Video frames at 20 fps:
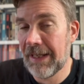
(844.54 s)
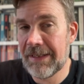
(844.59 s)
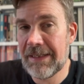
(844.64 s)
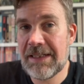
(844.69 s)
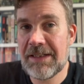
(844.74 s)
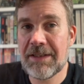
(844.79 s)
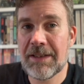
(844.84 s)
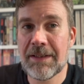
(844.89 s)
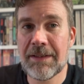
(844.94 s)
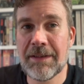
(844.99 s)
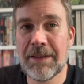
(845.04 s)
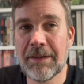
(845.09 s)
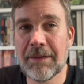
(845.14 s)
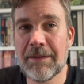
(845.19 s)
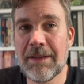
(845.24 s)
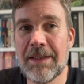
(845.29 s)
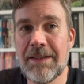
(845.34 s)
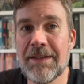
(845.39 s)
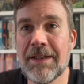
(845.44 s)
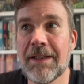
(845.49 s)
these are
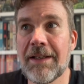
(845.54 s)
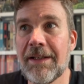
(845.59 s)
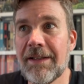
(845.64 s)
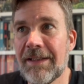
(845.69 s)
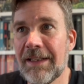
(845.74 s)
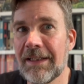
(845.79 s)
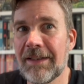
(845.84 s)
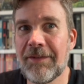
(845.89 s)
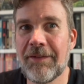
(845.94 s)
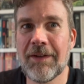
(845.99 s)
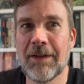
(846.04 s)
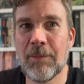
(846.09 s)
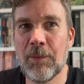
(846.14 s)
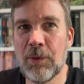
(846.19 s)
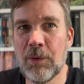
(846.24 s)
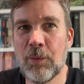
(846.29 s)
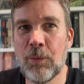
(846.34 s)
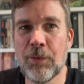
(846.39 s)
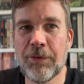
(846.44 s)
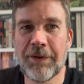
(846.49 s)
the things that
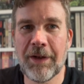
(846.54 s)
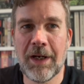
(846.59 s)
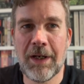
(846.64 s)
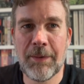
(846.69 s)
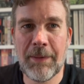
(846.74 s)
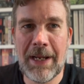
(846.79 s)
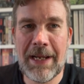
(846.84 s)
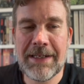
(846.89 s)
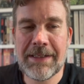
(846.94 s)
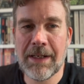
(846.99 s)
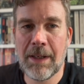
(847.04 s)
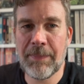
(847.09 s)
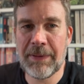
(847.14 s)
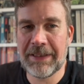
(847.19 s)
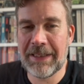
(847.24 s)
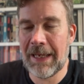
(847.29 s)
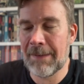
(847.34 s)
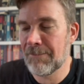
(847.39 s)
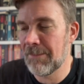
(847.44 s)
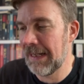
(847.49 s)
will also end up
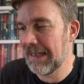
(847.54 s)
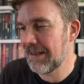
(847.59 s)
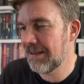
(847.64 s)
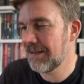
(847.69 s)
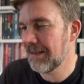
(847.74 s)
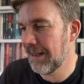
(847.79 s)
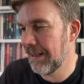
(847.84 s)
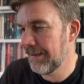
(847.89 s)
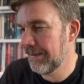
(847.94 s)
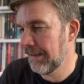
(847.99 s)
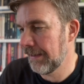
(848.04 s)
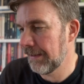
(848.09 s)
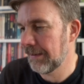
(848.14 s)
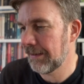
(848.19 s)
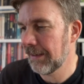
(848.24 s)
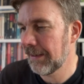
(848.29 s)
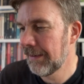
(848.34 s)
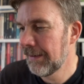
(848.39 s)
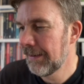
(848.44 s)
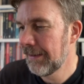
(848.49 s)
in that mix, I
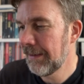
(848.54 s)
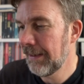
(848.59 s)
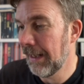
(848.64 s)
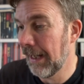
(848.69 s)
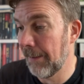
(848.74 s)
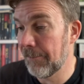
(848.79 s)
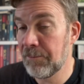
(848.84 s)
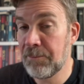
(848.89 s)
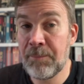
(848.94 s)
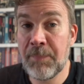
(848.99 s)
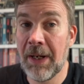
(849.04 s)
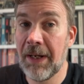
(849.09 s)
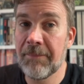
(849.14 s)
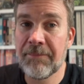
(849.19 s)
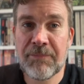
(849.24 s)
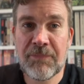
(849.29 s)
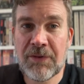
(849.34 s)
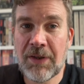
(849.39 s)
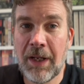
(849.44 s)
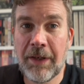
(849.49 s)
think. But
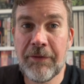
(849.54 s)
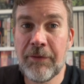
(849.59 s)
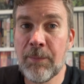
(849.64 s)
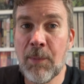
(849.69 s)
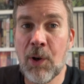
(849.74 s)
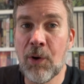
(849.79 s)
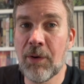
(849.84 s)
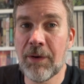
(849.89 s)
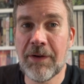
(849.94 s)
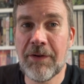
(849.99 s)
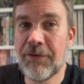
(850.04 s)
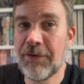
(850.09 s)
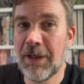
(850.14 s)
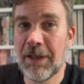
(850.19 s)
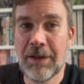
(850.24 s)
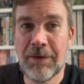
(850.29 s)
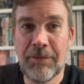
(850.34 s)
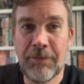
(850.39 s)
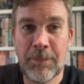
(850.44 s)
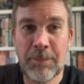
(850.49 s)
tons more on the
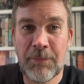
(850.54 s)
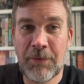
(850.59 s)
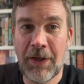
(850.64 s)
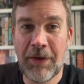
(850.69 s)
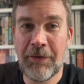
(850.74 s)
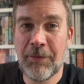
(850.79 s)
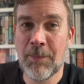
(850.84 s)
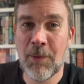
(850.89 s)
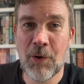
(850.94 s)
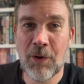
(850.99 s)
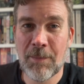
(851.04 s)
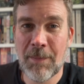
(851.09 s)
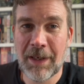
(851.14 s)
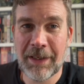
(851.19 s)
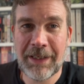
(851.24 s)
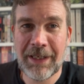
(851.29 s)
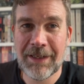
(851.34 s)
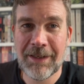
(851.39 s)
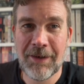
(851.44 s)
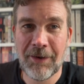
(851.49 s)
shelf, tons more on my
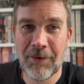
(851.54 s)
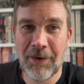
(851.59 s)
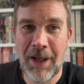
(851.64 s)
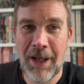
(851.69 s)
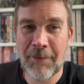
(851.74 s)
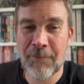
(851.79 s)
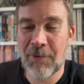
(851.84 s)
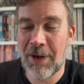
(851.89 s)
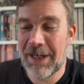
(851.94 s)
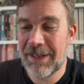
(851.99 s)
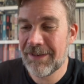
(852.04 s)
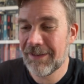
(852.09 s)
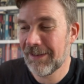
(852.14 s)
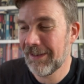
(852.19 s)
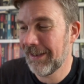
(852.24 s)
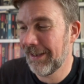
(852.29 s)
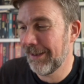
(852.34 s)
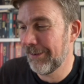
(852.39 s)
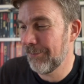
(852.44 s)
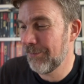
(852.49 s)
Kindle unread,
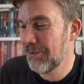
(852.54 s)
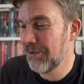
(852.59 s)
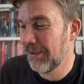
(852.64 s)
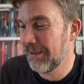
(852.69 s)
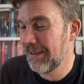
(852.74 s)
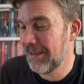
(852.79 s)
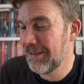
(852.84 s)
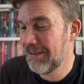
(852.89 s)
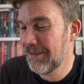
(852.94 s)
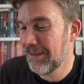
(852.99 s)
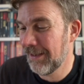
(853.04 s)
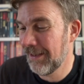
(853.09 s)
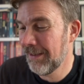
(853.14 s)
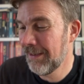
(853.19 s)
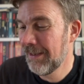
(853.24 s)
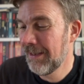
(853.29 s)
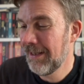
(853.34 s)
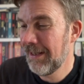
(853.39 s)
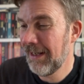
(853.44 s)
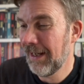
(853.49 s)
which I need to
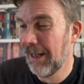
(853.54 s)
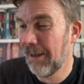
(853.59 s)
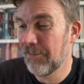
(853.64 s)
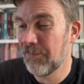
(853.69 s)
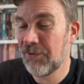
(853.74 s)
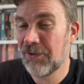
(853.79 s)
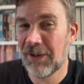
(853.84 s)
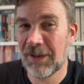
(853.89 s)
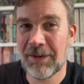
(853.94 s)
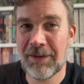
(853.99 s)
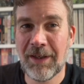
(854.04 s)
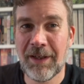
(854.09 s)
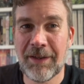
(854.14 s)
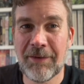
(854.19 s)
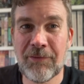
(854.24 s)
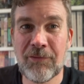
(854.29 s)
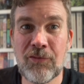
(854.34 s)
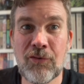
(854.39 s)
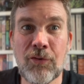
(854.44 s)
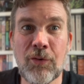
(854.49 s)
kind
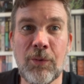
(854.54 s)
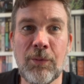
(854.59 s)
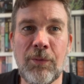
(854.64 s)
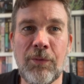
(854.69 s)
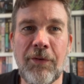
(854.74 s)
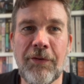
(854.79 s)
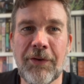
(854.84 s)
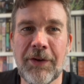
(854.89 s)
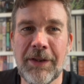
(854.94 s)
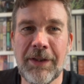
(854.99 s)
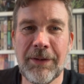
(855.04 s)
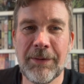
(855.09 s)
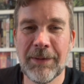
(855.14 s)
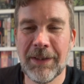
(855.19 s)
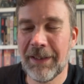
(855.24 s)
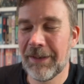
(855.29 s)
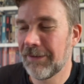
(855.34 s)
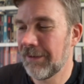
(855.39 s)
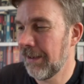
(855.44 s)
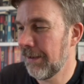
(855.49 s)
of trawl through
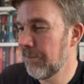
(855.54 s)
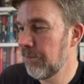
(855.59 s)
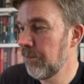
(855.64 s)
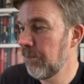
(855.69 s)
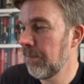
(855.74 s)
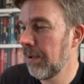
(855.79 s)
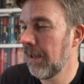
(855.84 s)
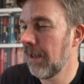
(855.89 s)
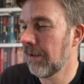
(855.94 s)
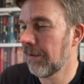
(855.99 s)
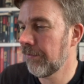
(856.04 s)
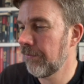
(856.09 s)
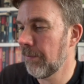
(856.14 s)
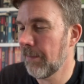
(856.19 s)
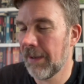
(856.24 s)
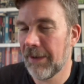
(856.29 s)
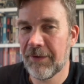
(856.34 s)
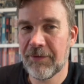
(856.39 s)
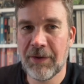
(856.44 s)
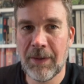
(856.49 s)
and pluck some
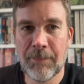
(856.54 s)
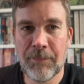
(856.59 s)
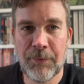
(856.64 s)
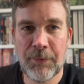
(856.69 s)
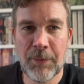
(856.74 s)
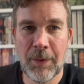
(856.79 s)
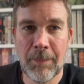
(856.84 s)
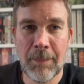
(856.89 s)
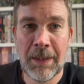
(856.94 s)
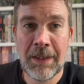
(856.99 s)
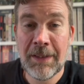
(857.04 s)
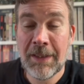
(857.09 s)
other gems from.